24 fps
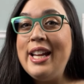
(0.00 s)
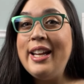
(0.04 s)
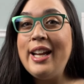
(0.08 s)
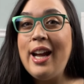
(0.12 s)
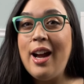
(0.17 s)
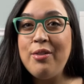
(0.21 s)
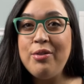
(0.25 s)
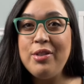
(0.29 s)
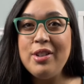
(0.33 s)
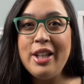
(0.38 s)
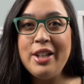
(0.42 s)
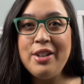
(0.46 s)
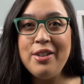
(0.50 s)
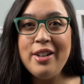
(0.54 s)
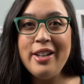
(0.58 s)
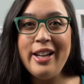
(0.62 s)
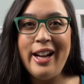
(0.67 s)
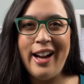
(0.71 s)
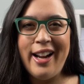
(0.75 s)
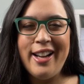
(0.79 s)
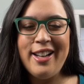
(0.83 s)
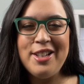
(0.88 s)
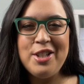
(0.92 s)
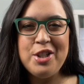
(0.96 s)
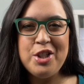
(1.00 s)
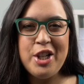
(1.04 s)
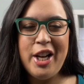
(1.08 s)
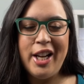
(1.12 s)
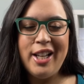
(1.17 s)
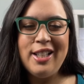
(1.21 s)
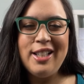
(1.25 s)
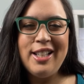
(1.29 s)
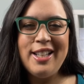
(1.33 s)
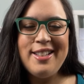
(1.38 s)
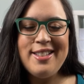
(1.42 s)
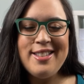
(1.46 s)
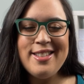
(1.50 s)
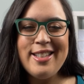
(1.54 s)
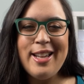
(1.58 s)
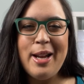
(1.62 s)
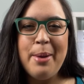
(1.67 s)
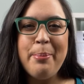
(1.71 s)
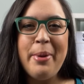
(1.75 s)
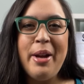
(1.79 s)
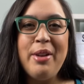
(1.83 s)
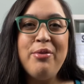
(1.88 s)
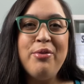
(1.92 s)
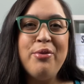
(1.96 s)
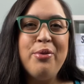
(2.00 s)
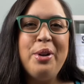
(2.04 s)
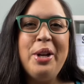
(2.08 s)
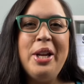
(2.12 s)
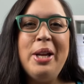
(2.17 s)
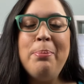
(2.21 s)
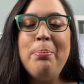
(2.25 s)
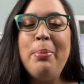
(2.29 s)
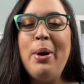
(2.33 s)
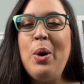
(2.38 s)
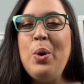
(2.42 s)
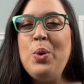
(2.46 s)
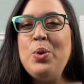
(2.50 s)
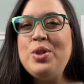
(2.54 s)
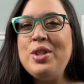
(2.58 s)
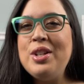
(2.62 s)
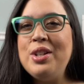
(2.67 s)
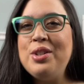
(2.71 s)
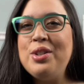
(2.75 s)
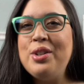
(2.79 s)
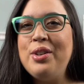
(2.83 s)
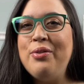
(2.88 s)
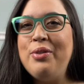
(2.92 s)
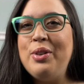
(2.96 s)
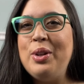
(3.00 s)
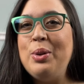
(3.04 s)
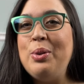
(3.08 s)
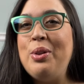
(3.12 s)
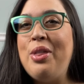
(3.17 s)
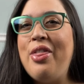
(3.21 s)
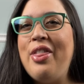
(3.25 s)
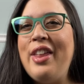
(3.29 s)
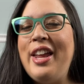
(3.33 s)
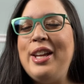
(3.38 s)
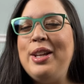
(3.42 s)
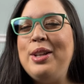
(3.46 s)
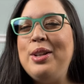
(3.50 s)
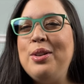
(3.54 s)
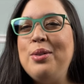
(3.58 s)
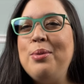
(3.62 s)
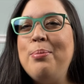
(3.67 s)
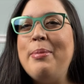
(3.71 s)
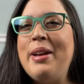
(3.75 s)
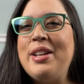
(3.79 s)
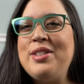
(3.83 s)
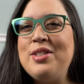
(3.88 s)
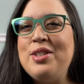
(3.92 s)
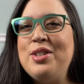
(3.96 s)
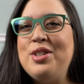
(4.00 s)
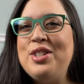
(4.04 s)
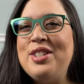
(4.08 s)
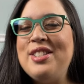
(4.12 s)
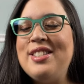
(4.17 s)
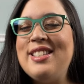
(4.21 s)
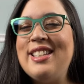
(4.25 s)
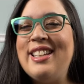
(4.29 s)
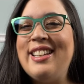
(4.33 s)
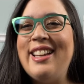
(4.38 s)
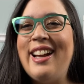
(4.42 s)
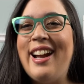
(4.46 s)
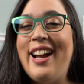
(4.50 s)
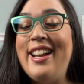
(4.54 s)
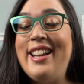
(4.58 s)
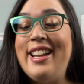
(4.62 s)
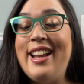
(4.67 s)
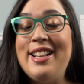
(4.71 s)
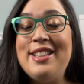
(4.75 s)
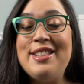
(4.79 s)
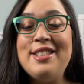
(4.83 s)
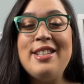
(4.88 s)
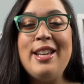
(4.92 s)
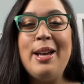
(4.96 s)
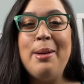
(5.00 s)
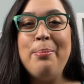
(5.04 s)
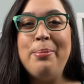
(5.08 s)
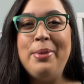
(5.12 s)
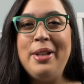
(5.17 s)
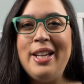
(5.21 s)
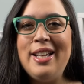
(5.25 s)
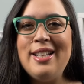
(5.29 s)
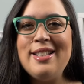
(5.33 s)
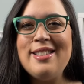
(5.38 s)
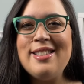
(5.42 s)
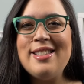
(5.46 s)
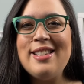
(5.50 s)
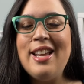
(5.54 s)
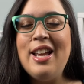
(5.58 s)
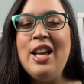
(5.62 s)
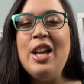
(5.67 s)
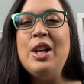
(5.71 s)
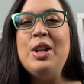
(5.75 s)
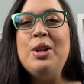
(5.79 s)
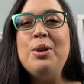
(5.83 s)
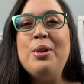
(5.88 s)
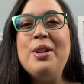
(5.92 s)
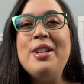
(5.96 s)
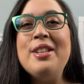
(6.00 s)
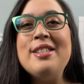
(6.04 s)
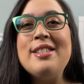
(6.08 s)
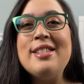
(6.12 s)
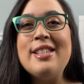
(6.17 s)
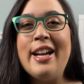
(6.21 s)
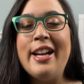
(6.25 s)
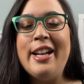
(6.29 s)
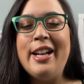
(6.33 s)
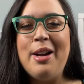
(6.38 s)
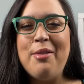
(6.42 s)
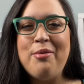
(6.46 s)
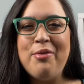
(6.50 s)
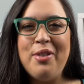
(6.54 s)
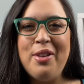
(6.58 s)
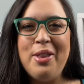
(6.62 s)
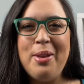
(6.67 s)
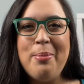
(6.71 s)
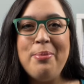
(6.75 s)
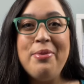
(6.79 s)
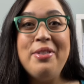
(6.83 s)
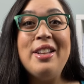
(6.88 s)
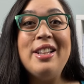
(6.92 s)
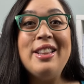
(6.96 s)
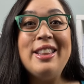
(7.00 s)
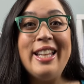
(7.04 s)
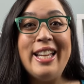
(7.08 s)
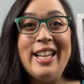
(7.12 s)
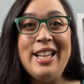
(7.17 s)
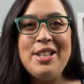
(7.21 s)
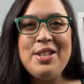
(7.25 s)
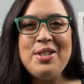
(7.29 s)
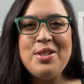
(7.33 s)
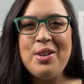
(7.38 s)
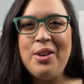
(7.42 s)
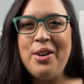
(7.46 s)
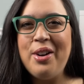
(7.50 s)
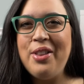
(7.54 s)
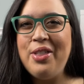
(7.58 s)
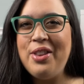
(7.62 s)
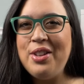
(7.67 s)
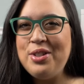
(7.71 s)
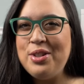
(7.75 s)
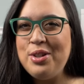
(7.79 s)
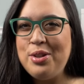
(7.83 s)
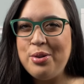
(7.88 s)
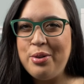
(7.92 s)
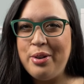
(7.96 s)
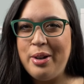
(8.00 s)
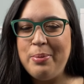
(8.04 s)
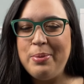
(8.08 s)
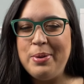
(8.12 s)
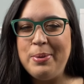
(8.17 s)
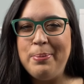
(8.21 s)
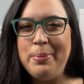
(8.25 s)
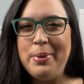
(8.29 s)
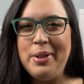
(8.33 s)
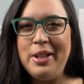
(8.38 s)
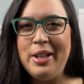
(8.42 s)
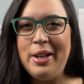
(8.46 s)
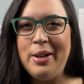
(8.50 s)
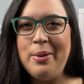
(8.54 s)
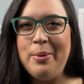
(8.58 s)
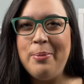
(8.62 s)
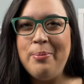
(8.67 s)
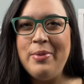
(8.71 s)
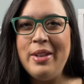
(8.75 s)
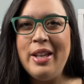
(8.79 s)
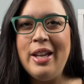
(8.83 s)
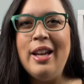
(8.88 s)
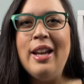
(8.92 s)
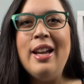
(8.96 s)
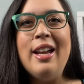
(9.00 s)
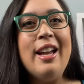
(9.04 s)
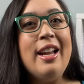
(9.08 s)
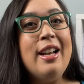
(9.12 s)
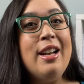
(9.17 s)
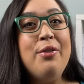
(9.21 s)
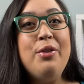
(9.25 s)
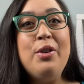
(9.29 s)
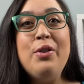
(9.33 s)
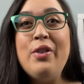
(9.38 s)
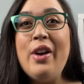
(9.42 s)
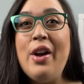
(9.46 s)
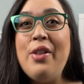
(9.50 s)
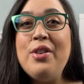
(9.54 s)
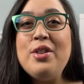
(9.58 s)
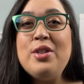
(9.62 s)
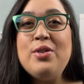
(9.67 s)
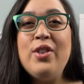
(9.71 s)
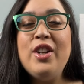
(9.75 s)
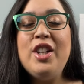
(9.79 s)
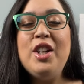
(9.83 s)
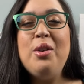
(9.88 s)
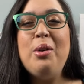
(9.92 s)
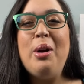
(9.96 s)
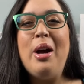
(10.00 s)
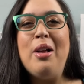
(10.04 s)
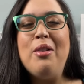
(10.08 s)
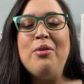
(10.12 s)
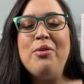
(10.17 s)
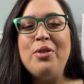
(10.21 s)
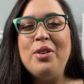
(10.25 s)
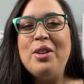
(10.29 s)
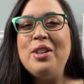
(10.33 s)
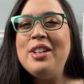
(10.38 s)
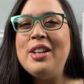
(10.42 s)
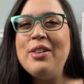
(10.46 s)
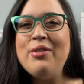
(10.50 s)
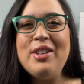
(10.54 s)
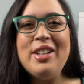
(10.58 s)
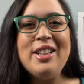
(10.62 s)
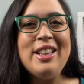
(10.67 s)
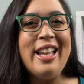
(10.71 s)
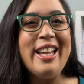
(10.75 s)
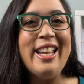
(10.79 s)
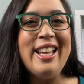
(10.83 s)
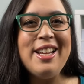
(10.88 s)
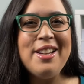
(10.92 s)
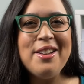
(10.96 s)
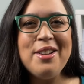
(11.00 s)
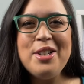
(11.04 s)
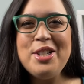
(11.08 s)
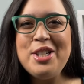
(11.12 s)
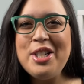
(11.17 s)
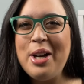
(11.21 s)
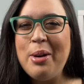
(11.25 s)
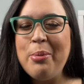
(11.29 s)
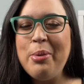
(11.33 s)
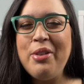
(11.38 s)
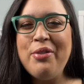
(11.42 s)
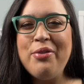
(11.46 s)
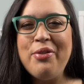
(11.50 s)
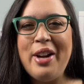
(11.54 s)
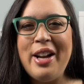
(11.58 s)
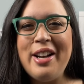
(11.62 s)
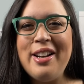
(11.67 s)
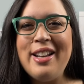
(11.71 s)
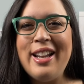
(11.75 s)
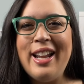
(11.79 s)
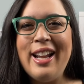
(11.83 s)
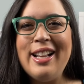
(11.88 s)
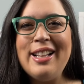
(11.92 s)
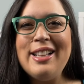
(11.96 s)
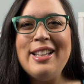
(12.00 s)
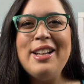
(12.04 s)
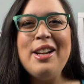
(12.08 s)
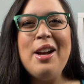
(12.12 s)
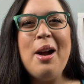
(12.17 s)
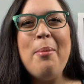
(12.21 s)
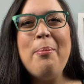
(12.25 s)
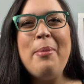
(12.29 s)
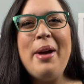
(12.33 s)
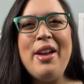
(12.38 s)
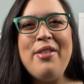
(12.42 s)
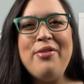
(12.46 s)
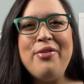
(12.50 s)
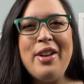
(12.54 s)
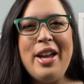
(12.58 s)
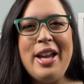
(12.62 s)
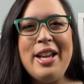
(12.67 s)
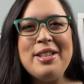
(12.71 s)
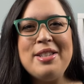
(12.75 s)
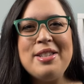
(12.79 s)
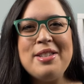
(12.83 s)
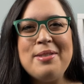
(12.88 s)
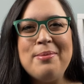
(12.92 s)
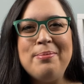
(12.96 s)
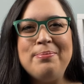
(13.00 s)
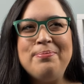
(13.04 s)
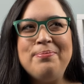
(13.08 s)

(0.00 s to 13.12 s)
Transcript: cover letter guide and checklist and my free post-interview thank you messages guide and templates, you can sign up for them. The links are in the description below. And if you found this video helpful, give it a like, share it with a friend, and click on my face.